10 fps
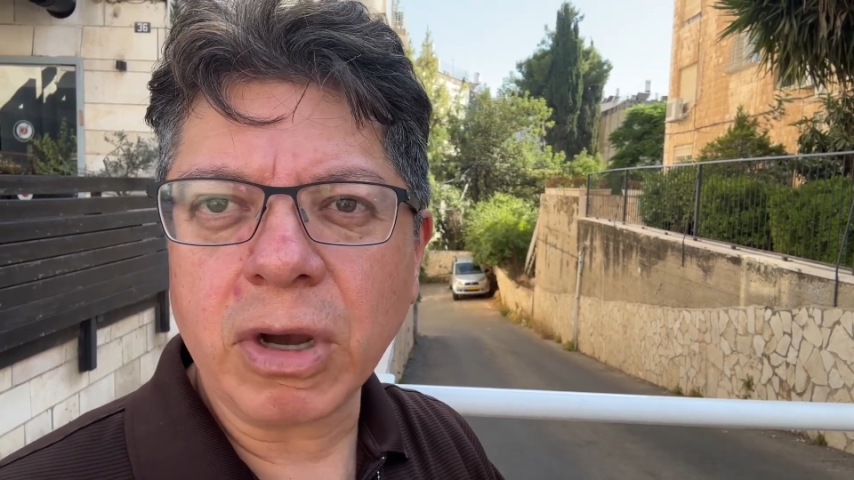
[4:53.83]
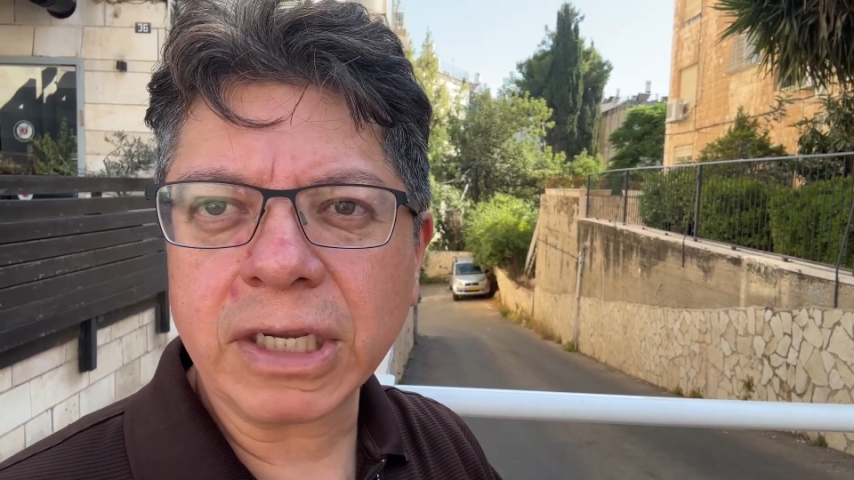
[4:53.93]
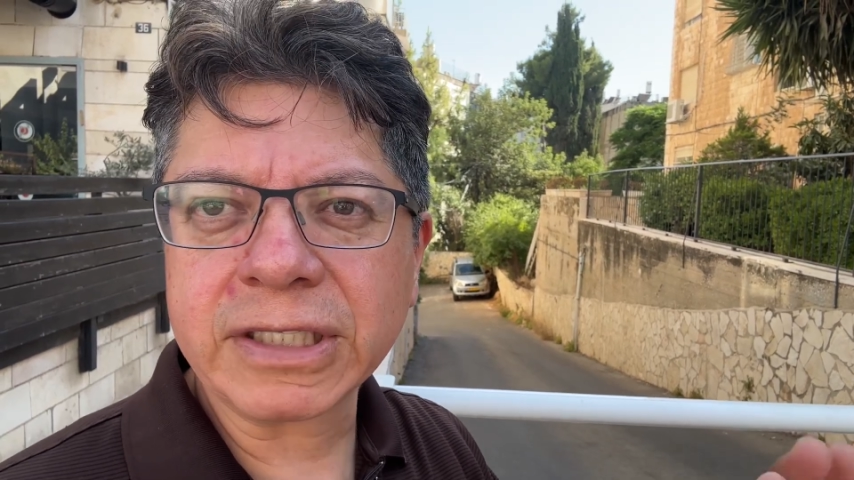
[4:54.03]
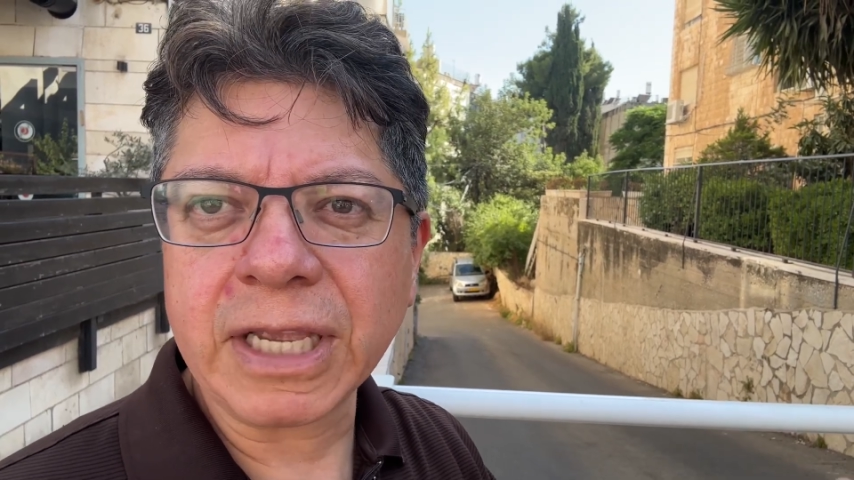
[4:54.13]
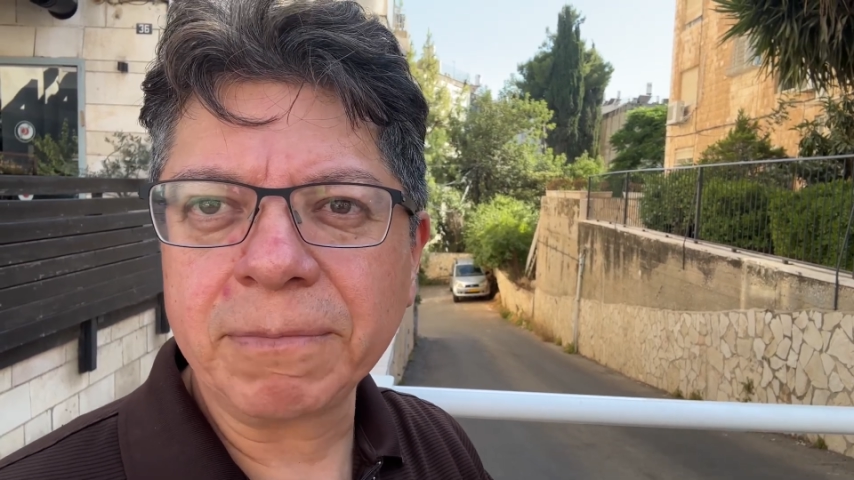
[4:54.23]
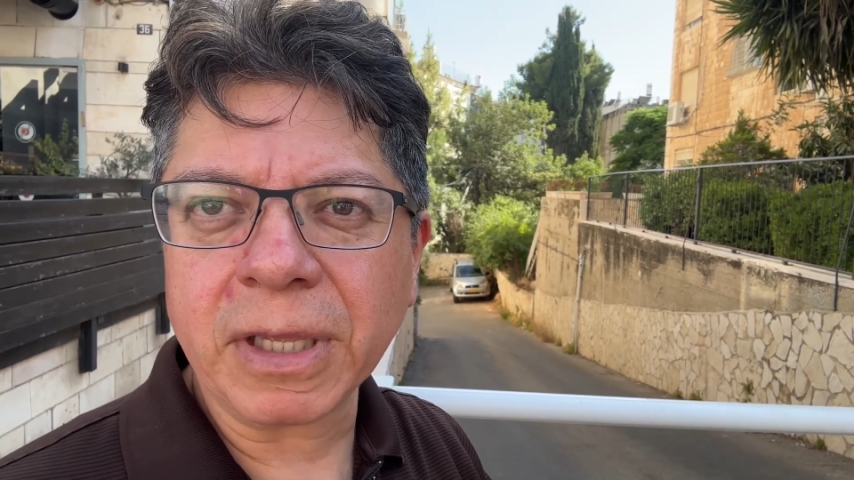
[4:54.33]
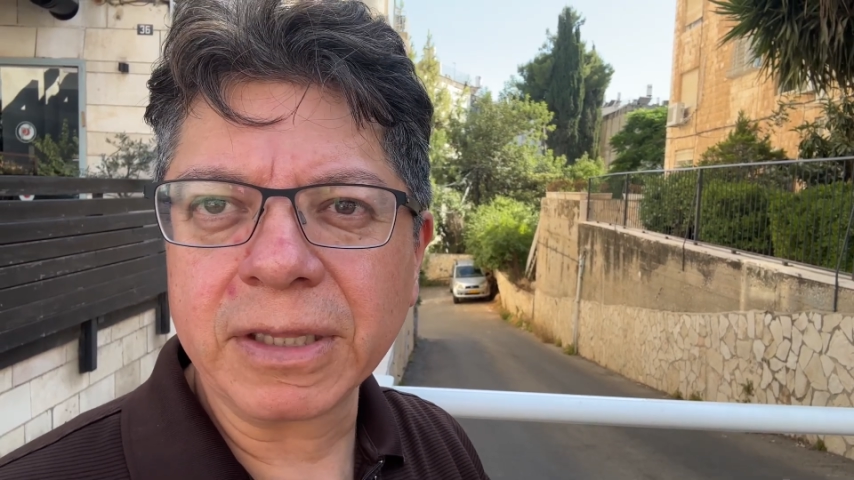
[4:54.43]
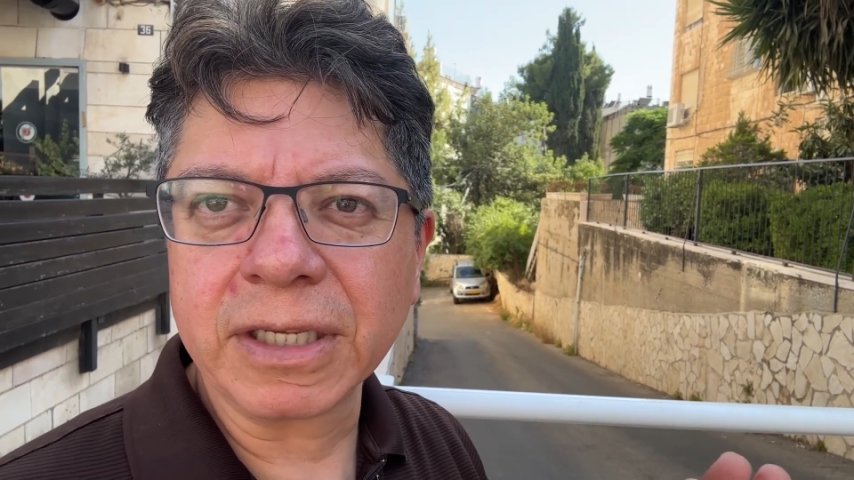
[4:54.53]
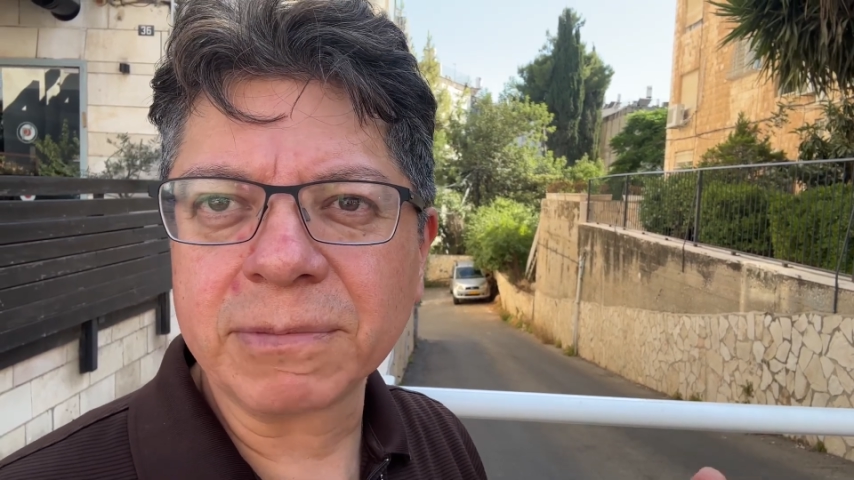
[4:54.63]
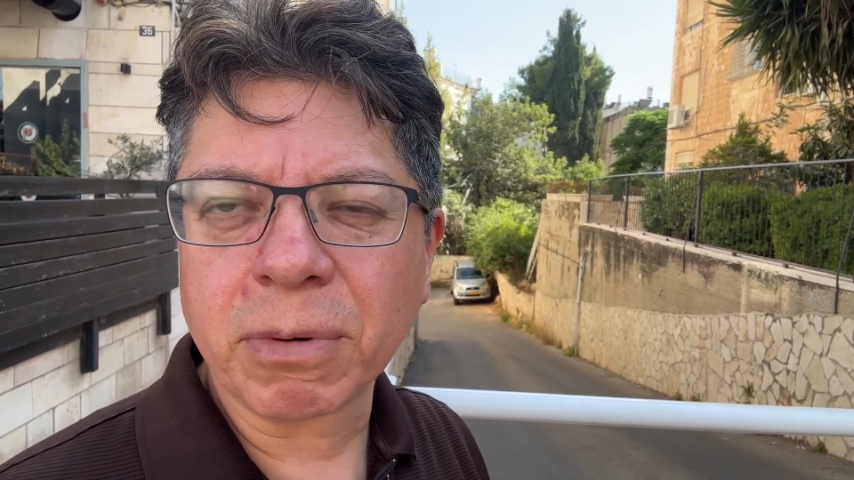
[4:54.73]

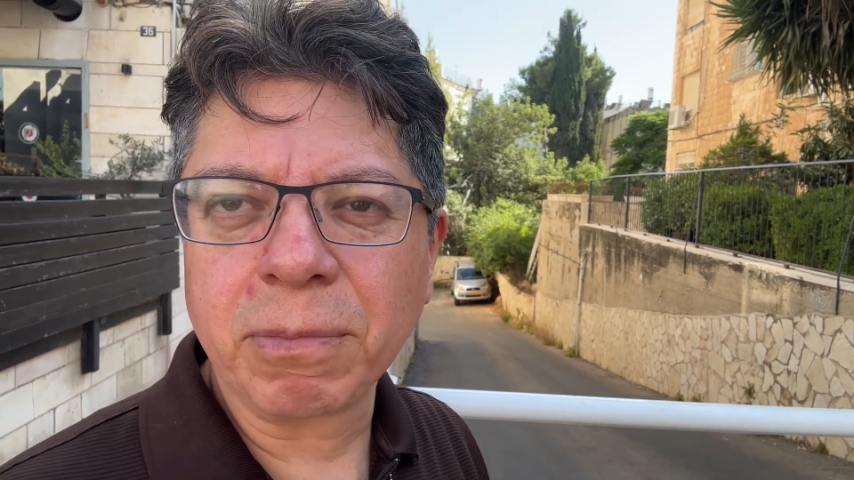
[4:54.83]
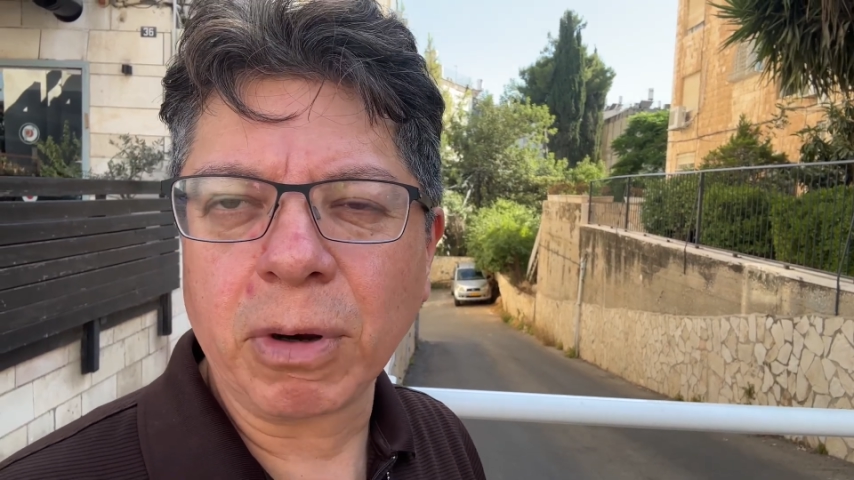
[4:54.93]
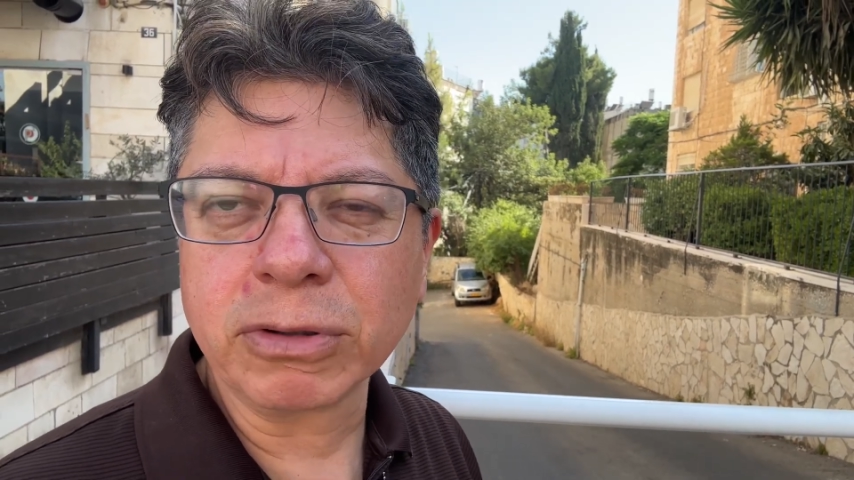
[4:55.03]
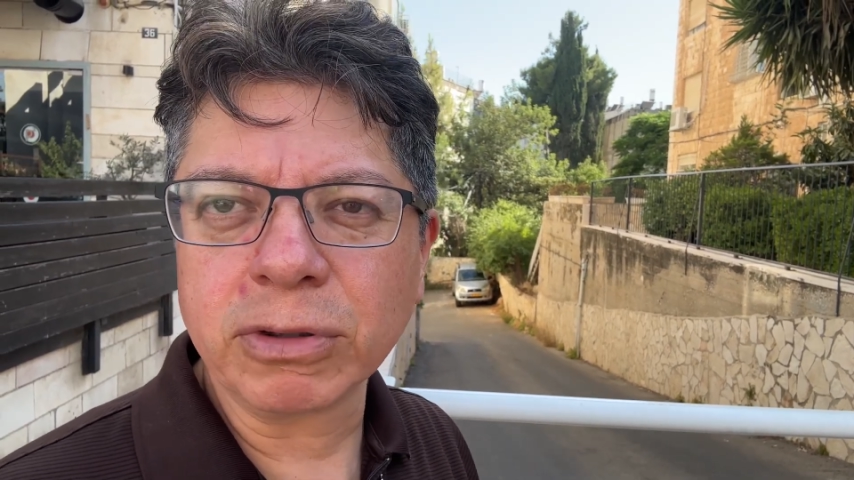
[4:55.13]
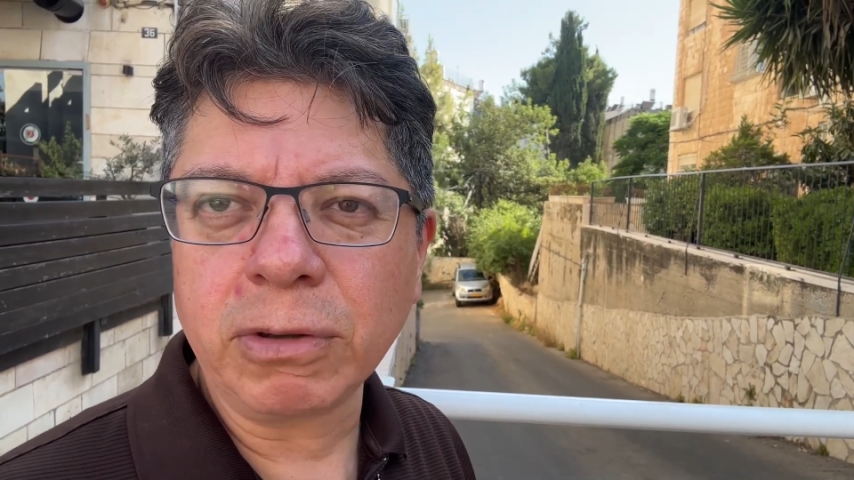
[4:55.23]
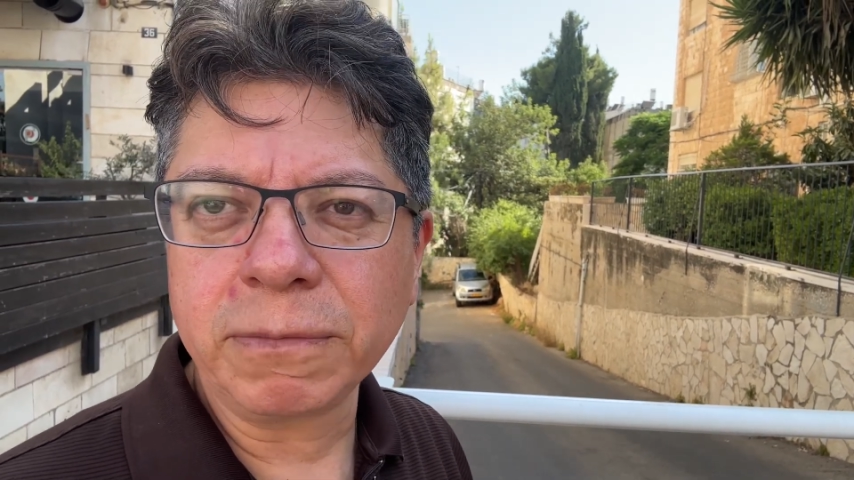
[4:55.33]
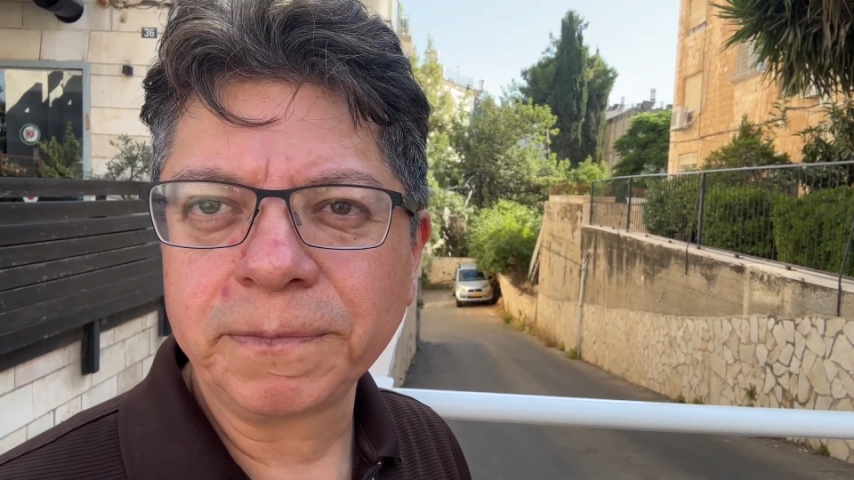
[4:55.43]
accepting this proposal.